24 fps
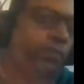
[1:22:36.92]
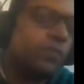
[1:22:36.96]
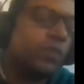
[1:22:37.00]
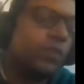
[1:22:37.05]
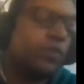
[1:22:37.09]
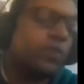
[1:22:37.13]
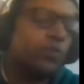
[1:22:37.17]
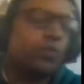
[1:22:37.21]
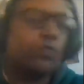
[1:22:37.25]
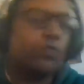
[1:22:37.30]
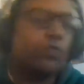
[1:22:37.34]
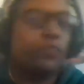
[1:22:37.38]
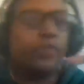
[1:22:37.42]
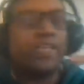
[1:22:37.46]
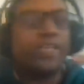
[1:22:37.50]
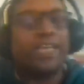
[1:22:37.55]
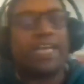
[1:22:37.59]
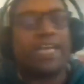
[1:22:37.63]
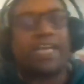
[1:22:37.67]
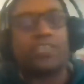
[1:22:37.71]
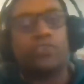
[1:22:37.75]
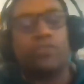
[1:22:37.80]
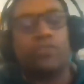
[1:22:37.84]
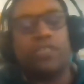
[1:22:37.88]
we
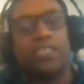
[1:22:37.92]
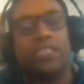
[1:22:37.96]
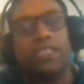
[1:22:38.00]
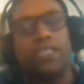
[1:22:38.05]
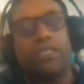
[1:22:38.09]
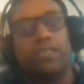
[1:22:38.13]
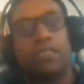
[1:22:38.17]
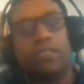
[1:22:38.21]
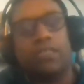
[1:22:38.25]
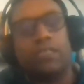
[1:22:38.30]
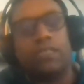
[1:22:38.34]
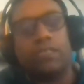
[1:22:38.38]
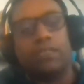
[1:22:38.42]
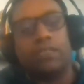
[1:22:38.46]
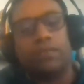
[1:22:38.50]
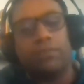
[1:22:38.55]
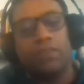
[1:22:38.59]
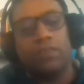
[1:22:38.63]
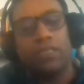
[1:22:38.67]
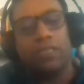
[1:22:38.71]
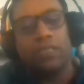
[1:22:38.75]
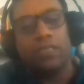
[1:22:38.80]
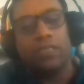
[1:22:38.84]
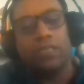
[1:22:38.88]
actually
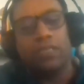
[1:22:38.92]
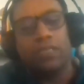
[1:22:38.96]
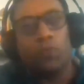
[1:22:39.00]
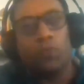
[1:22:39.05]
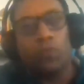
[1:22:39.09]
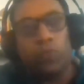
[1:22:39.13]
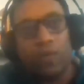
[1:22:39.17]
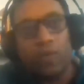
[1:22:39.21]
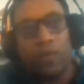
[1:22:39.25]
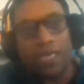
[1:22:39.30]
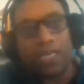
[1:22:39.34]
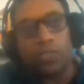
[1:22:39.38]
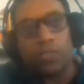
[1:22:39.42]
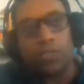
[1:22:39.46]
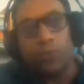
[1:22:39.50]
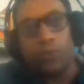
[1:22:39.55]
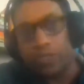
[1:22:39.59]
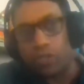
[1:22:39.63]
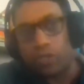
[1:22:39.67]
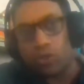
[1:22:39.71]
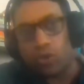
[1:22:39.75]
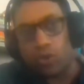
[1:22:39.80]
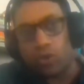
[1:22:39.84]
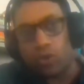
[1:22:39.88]
work
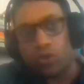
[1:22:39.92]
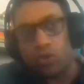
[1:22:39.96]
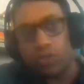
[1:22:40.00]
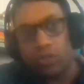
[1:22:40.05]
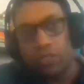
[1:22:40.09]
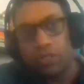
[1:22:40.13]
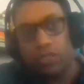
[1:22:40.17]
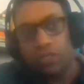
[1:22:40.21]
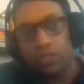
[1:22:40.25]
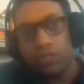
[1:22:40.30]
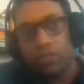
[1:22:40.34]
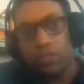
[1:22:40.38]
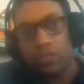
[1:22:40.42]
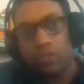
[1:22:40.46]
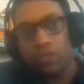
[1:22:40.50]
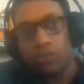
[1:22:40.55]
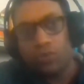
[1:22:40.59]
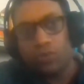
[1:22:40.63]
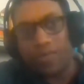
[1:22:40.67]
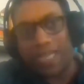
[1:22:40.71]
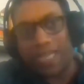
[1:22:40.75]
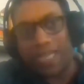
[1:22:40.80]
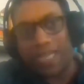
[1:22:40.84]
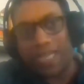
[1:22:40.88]
with law
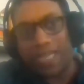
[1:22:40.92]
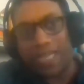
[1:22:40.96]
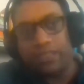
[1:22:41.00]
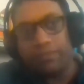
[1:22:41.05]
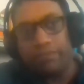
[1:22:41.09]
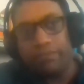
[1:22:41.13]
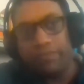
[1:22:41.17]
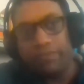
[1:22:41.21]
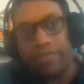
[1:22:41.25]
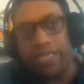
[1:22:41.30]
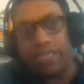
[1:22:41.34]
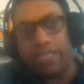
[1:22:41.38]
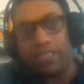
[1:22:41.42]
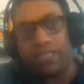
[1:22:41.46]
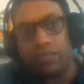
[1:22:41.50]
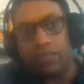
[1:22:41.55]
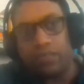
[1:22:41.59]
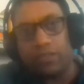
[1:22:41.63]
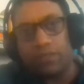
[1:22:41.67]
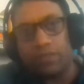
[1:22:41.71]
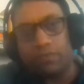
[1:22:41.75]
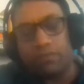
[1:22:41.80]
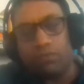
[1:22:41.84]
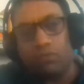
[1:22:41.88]
to actually make
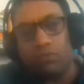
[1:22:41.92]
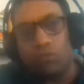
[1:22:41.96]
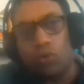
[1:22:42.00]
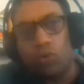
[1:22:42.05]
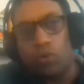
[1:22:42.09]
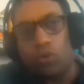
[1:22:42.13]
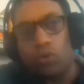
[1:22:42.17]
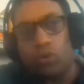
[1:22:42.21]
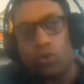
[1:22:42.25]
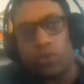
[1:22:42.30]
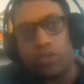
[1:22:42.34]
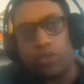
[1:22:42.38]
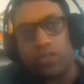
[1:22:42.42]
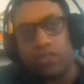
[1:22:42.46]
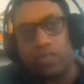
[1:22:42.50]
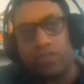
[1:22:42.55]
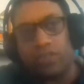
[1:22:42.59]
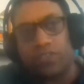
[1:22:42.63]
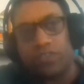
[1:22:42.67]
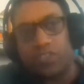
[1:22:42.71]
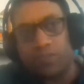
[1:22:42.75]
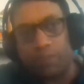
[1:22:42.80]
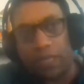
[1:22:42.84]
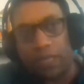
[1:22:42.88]
it more
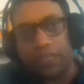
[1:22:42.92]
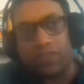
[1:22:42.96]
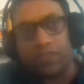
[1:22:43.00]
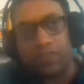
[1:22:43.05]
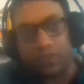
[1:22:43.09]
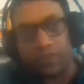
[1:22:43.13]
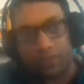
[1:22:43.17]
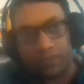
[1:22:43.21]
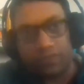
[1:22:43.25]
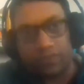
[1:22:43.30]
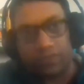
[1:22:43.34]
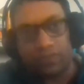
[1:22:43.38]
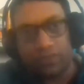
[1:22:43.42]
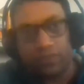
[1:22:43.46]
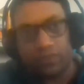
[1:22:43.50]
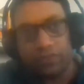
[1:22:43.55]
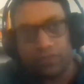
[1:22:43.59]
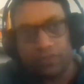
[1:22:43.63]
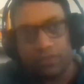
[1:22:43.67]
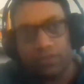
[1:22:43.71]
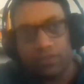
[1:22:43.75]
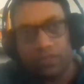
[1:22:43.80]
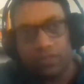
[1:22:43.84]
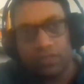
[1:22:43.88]
responsive,
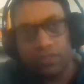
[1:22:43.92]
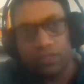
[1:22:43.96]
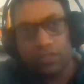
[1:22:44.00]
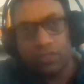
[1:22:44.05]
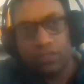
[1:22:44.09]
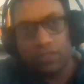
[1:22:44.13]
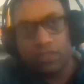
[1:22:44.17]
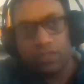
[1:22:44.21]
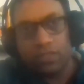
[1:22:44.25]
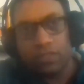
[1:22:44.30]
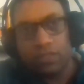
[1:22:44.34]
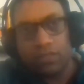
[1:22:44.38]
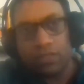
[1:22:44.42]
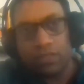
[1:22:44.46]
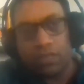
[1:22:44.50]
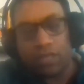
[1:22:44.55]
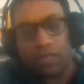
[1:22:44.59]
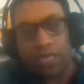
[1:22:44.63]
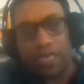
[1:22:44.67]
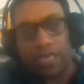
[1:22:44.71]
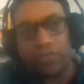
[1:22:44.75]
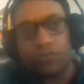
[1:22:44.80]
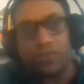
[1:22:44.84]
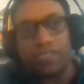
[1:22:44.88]

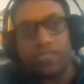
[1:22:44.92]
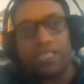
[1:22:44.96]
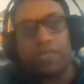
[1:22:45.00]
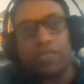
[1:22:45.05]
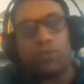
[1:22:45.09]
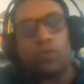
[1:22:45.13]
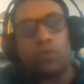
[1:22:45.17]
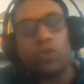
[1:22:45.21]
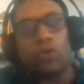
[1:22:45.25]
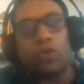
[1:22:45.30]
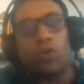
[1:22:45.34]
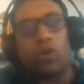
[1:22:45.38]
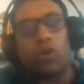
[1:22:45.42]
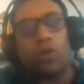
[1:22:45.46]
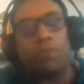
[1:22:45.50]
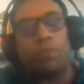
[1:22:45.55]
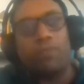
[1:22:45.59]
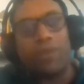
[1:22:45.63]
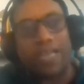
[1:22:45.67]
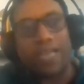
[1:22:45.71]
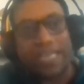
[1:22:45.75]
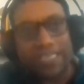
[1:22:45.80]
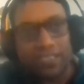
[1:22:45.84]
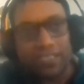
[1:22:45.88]
and to see what law
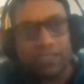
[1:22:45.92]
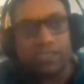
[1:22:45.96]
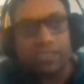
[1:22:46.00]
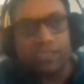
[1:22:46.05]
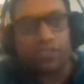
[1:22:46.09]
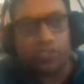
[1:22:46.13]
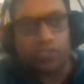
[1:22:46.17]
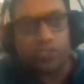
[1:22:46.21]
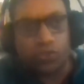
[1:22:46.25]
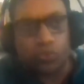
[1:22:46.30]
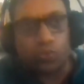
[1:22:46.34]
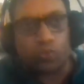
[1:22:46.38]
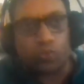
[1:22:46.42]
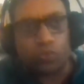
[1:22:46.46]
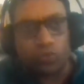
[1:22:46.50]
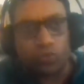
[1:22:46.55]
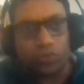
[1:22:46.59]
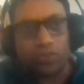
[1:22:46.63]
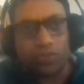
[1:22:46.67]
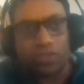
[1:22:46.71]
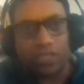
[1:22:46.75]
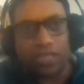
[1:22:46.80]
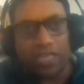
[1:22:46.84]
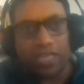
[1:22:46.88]
blinds us to,
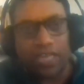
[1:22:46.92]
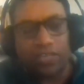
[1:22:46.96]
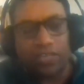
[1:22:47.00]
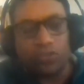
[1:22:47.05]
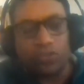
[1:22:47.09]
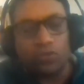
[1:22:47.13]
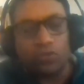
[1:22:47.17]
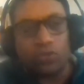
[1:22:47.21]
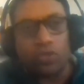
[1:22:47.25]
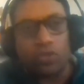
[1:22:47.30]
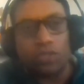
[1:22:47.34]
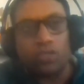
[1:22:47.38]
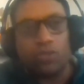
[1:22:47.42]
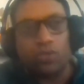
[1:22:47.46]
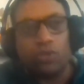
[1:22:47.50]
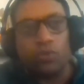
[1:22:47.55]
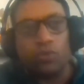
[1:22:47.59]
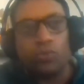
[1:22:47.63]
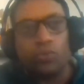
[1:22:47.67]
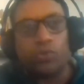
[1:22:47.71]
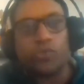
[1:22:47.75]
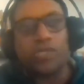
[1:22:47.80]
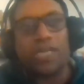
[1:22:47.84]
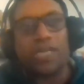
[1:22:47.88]
and to not
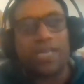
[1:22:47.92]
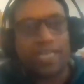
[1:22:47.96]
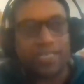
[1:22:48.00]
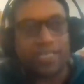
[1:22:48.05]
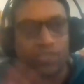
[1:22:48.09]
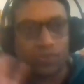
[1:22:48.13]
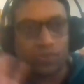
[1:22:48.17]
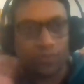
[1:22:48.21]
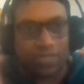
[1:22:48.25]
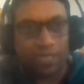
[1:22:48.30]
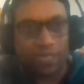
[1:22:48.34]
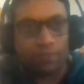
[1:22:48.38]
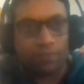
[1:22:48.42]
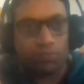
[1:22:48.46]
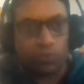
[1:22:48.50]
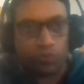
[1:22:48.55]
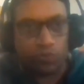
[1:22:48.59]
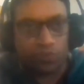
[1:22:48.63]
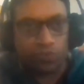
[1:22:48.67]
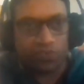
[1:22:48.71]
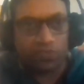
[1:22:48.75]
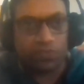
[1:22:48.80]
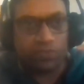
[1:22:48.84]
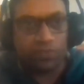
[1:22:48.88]
close our eyes to that
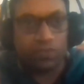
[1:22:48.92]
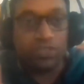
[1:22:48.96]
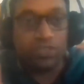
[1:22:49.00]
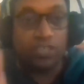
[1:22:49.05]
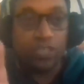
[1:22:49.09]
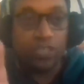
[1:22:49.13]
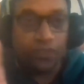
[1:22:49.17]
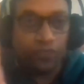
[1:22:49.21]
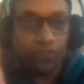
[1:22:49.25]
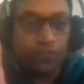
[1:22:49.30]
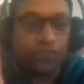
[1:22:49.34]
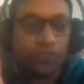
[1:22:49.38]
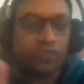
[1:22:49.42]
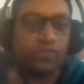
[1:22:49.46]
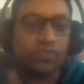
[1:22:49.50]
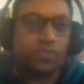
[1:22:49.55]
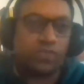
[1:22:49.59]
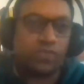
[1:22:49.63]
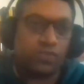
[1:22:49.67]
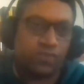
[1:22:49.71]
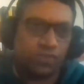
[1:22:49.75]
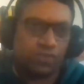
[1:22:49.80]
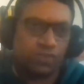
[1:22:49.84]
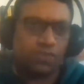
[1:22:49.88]
portion, the
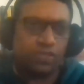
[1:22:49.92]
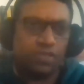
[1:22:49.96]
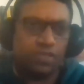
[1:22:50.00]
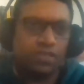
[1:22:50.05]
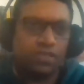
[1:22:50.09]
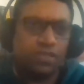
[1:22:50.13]
differences,